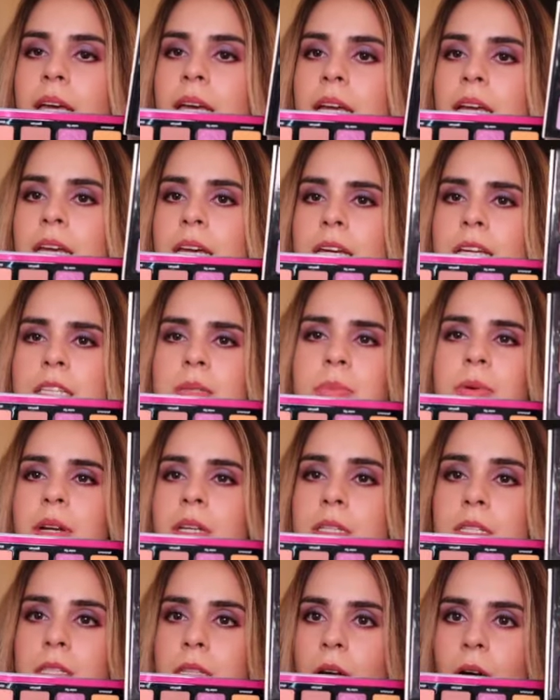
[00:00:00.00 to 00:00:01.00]
it is, but
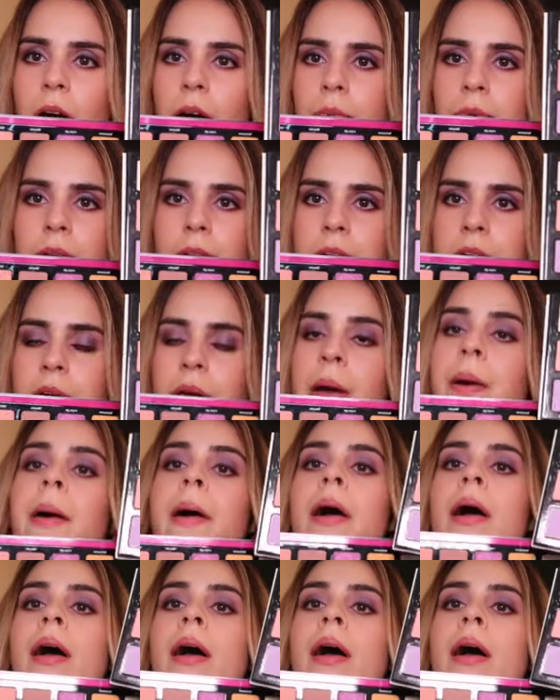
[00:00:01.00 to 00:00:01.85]
it's not really.